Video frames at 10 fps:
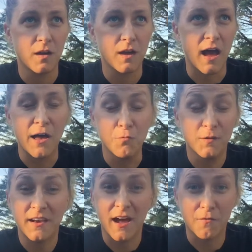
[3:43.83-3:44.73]
I would
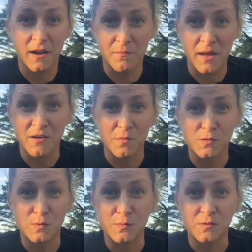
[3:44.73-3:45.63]
not recommend
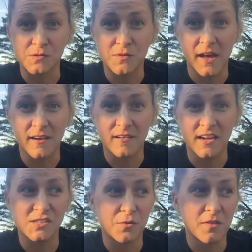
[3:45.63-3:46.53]
most people do that. I
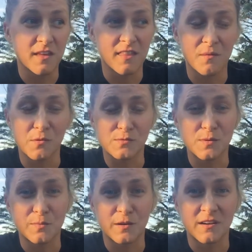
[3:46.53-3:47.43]
don't think that most
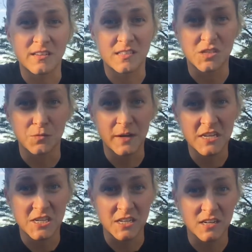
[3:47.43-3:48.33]
people are in a
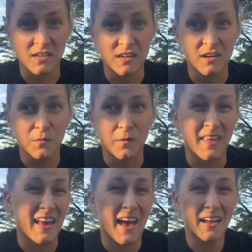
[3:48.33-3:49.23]
situation where they
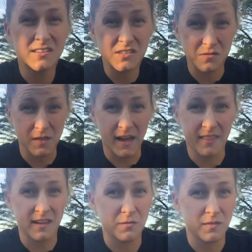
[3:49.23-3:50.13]
can do that.
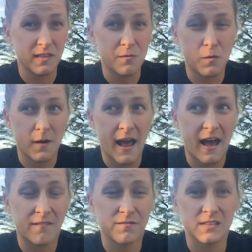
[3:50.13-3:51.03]
They won't
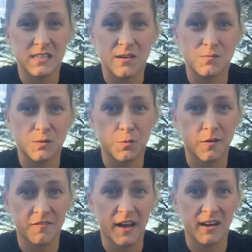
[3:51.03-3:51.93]
have the same
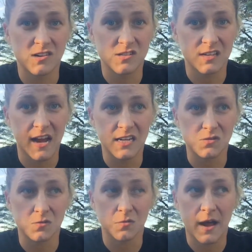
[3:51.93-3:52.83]
support factors that I do
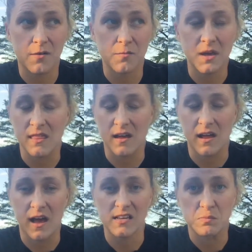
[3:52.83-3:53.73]
around me that
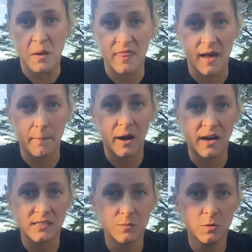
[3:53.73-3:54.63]
has made that
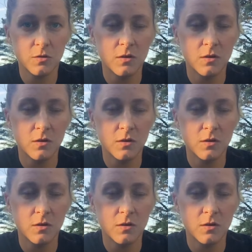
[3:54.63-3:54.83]
possible.